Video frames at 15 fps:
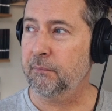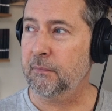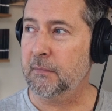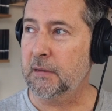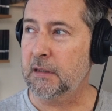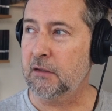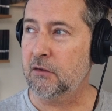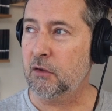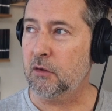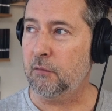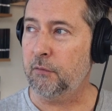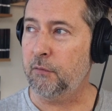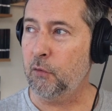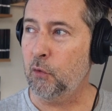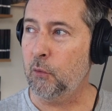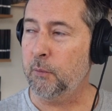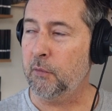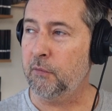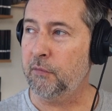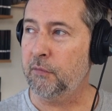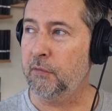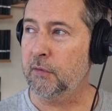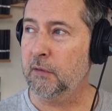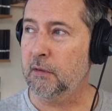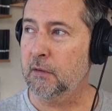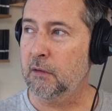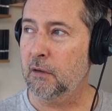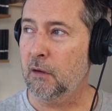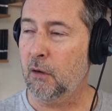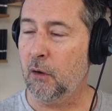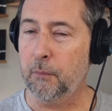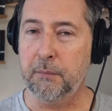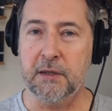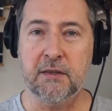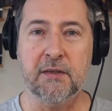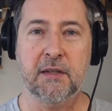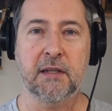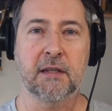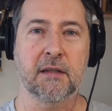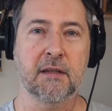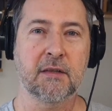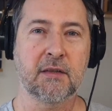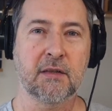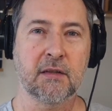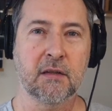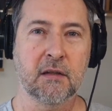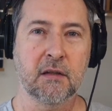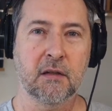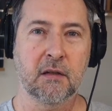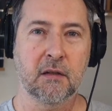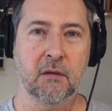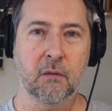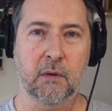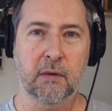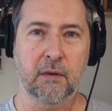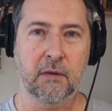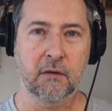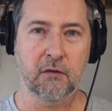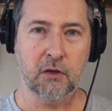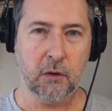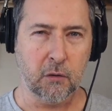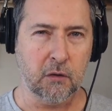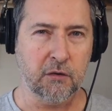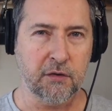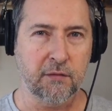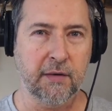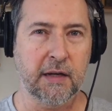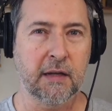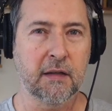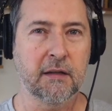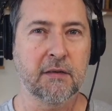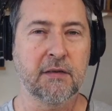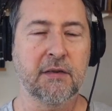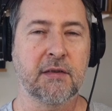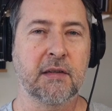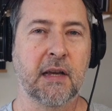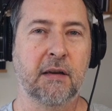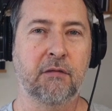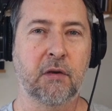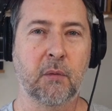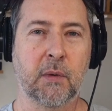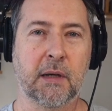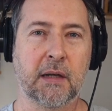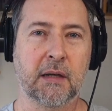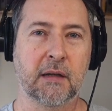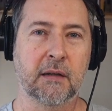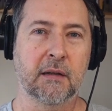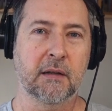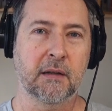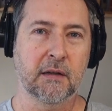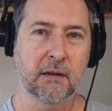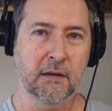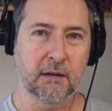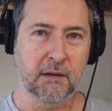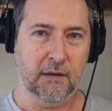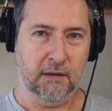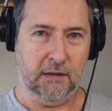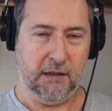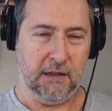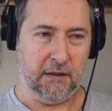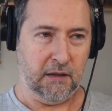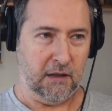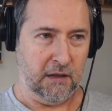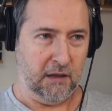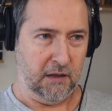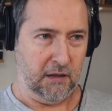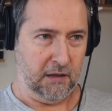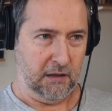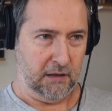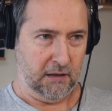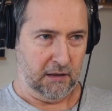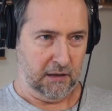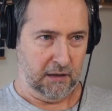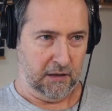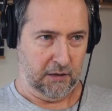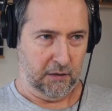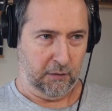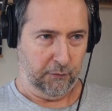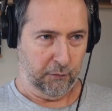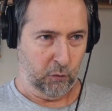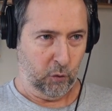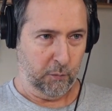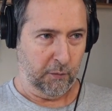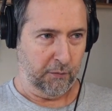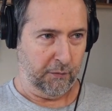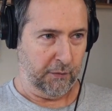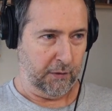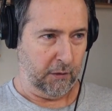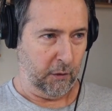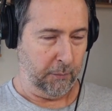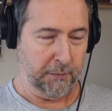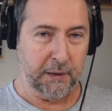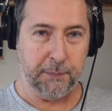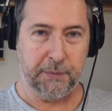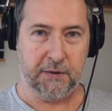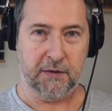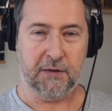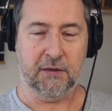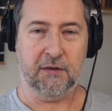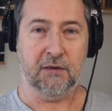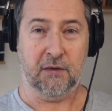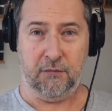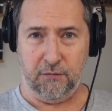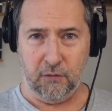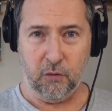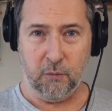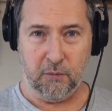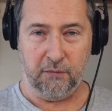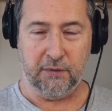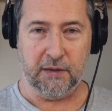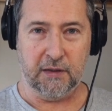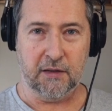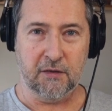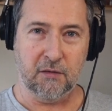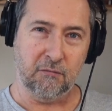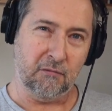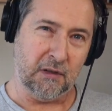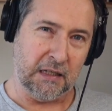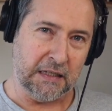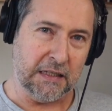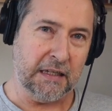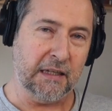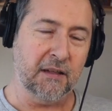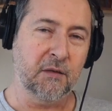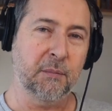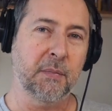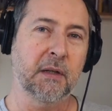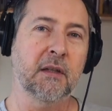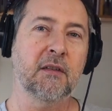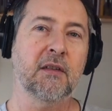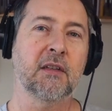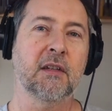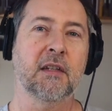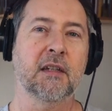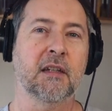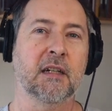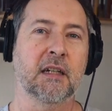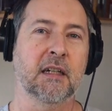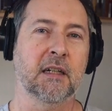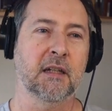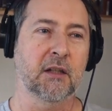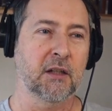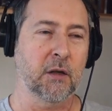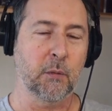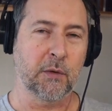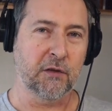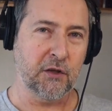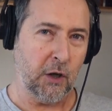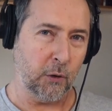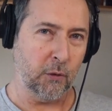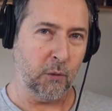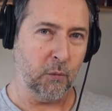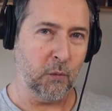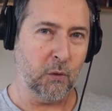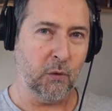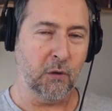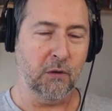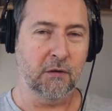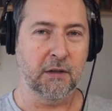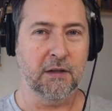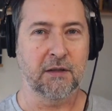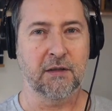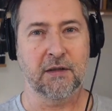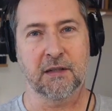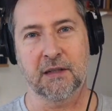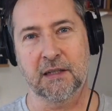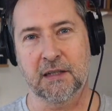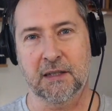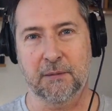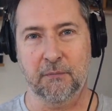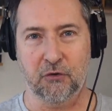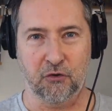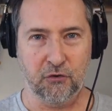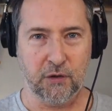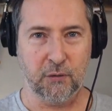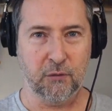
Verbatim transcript: it's got a form of omniscience with total surveillance everywhere, and uh, a form of omnipotence, a form of it. It's not really it, but uh, you know, with total war and um, drone